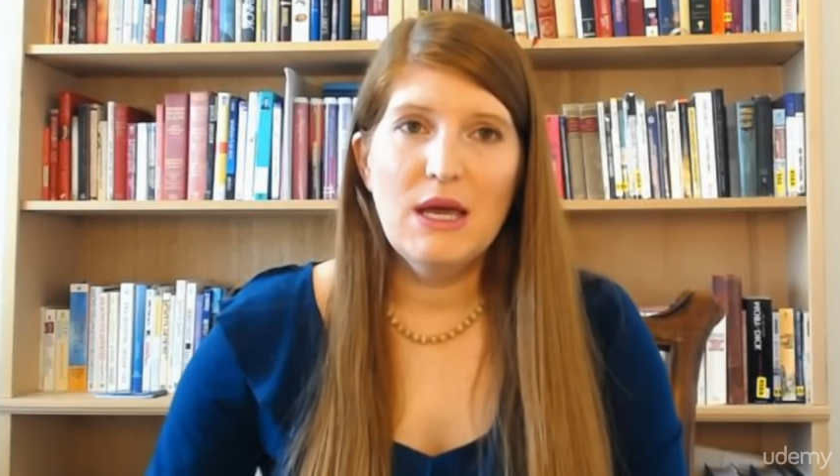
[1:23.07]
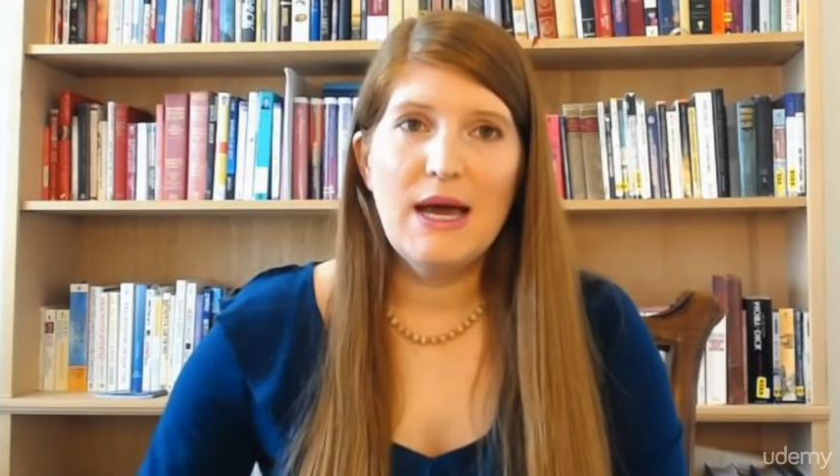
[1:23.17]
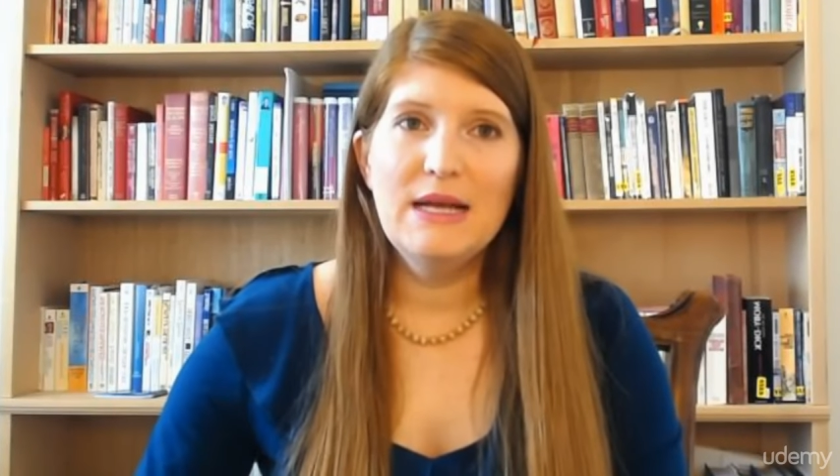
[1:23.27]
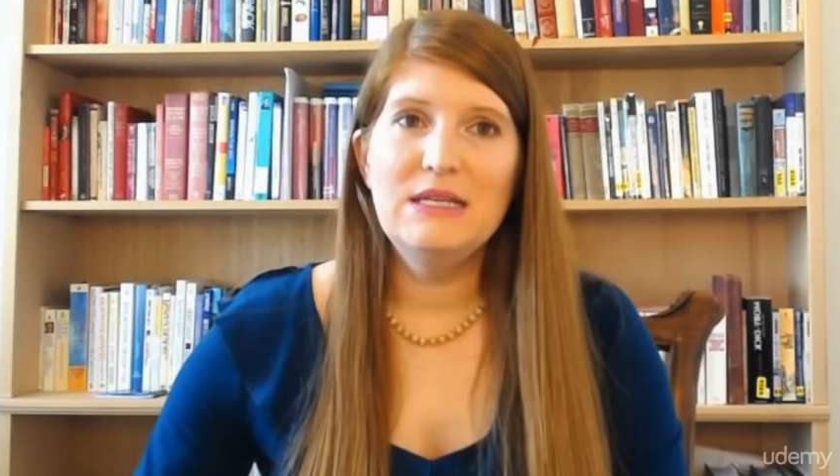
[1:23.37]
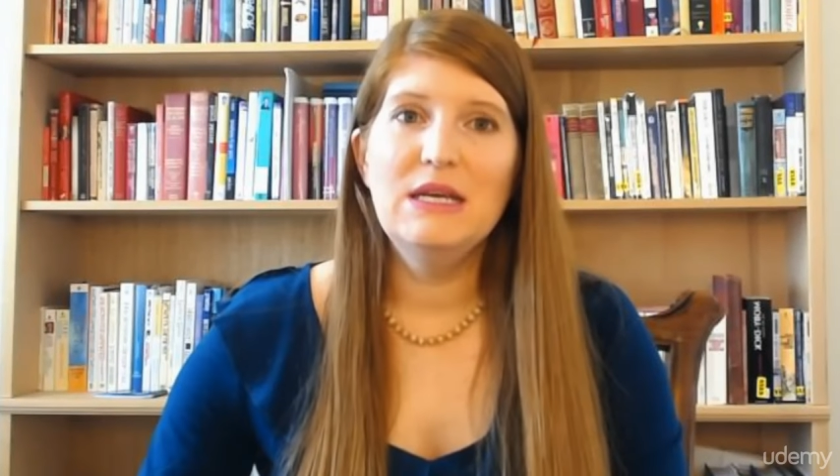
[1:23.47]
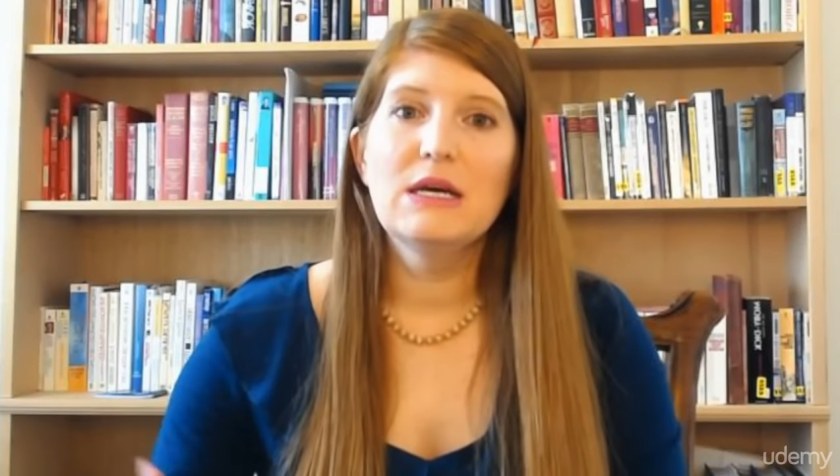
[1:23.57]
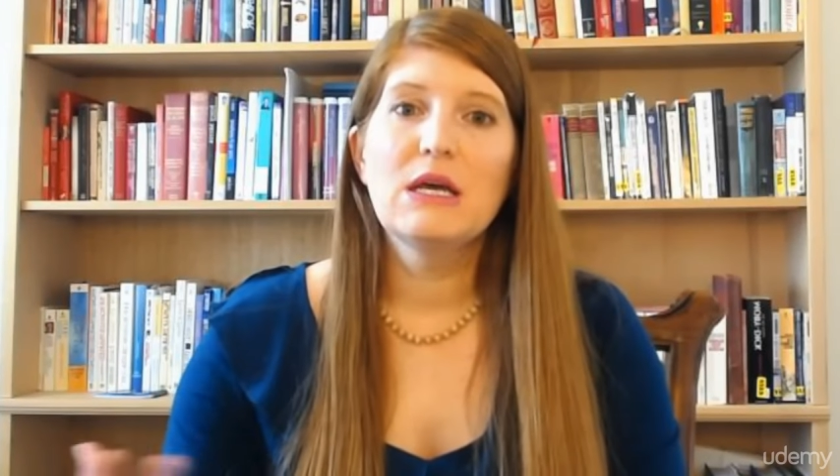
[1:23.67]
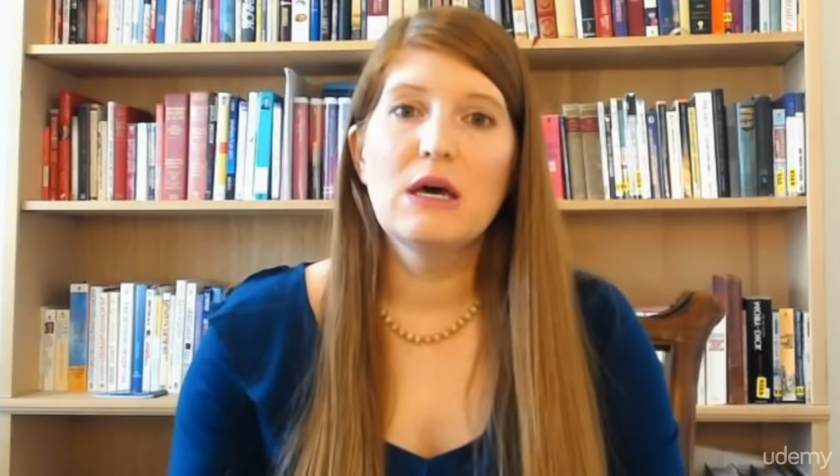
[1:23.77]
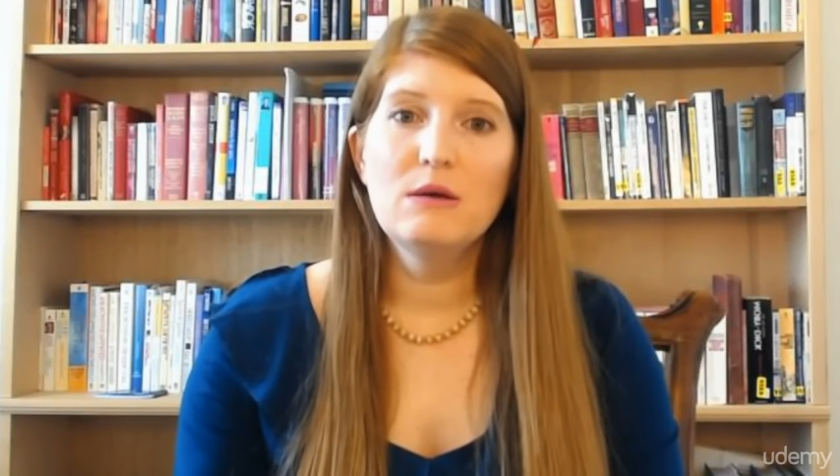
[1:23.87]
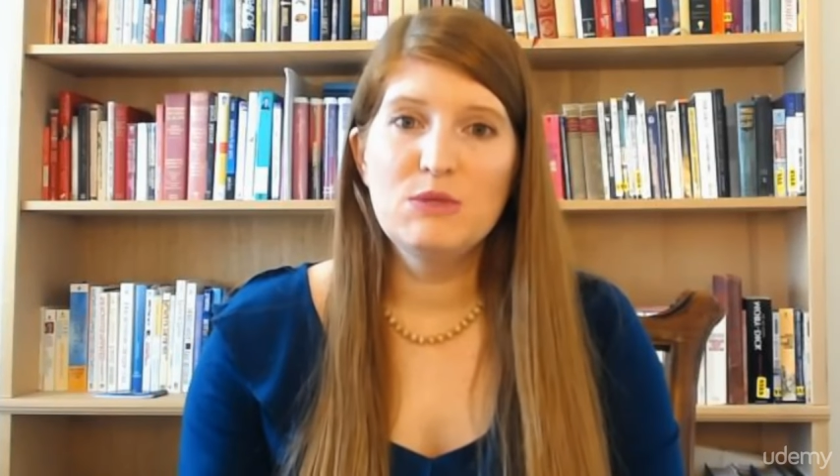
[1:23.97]
idea
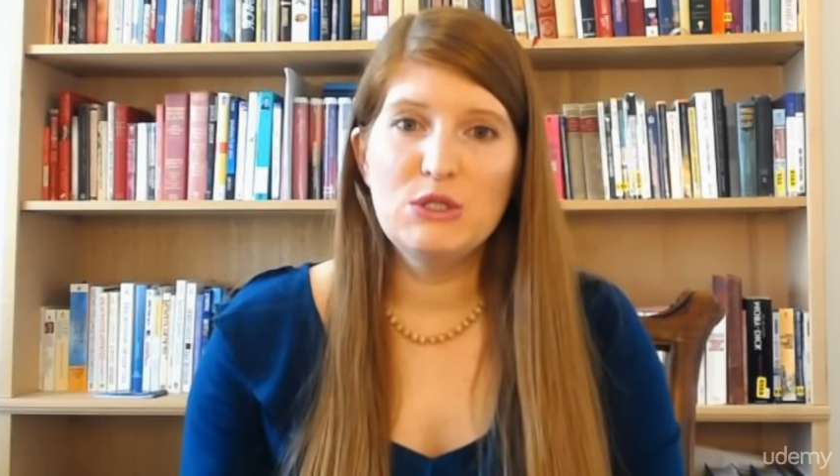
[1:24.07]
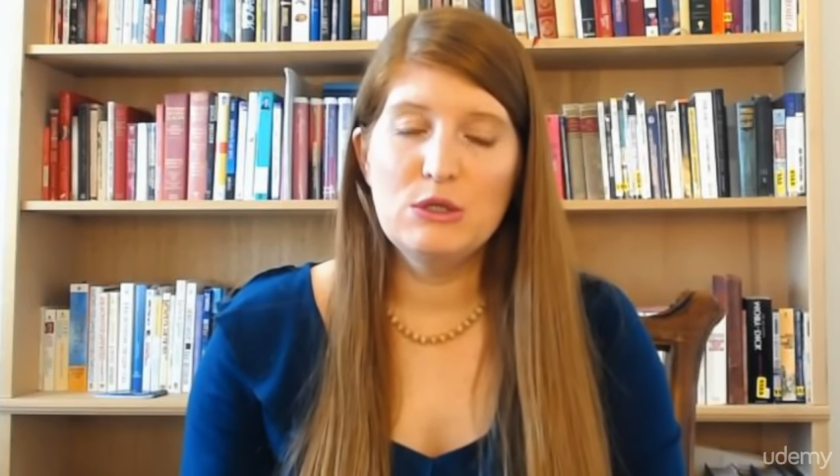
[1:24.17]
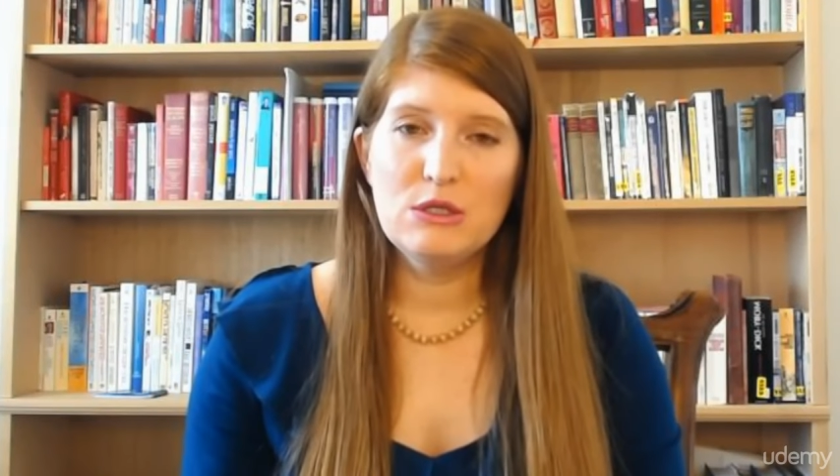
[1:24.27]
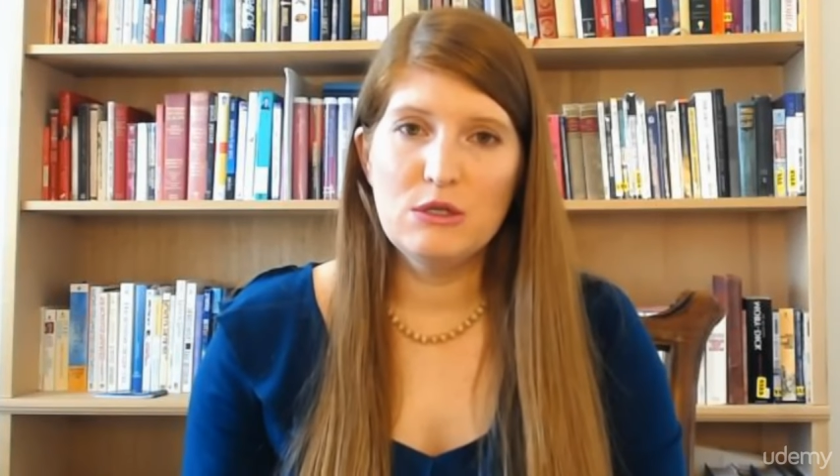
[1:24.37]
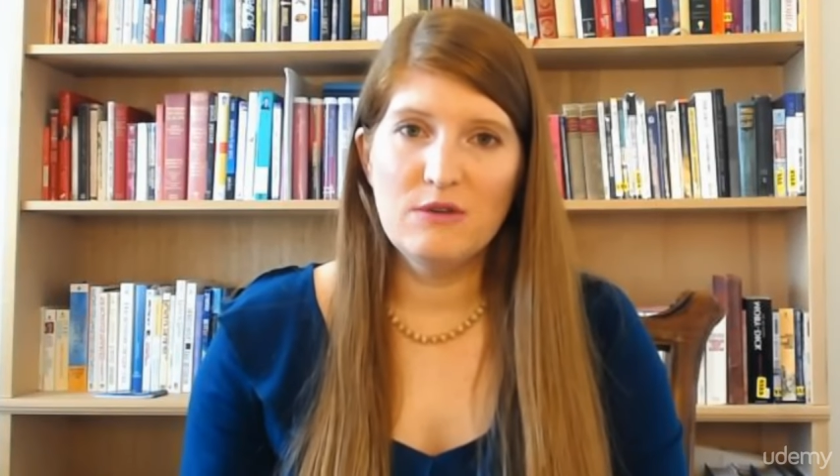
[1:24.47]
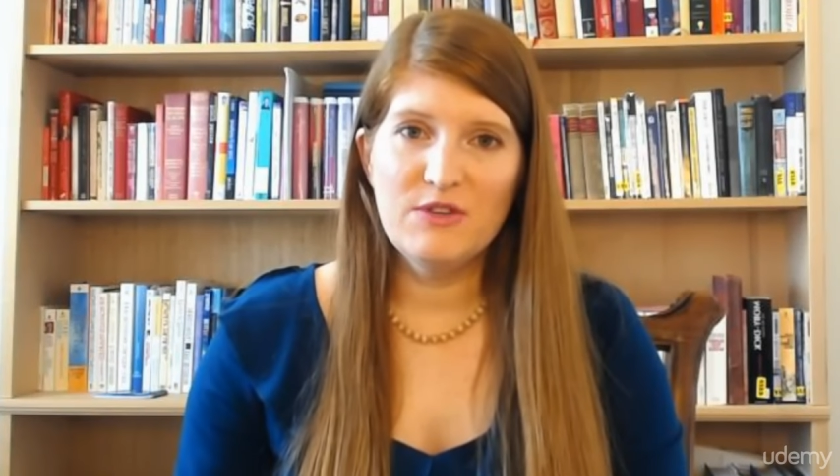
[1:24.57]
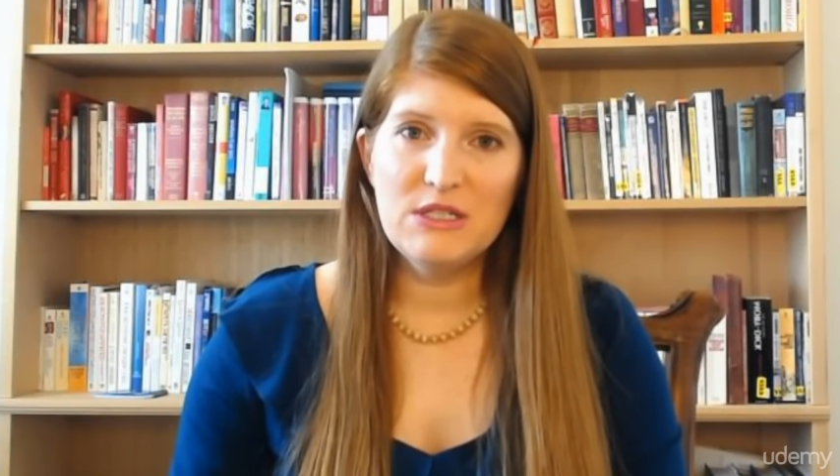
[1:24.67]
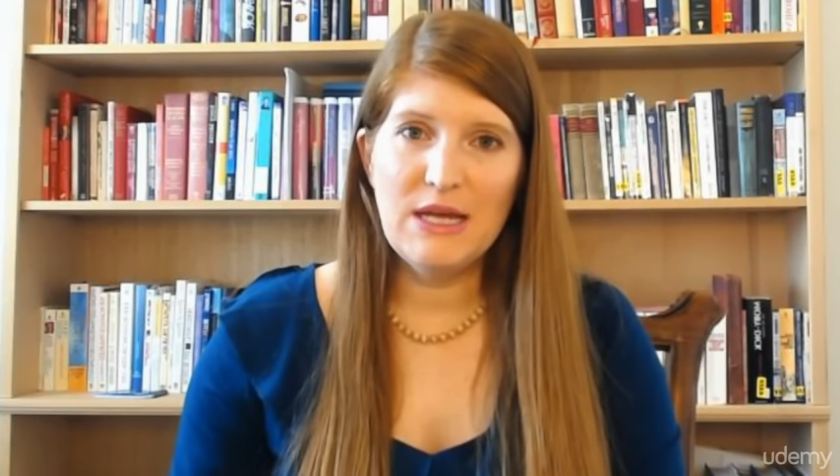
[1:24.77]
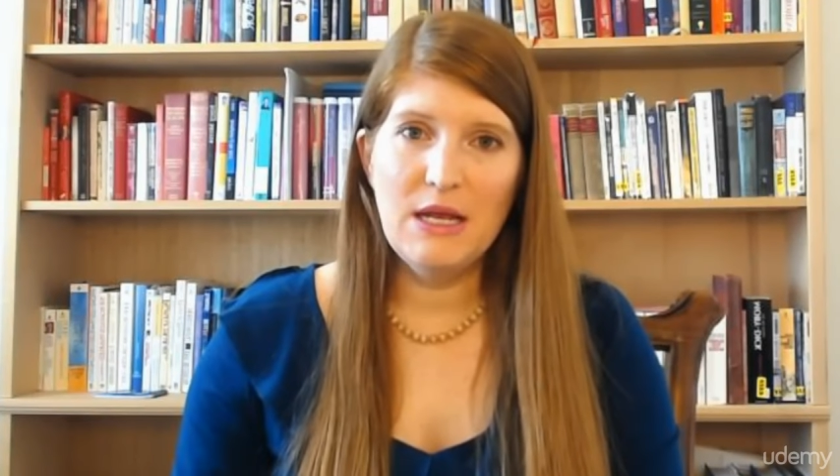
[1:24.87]
comes to the surface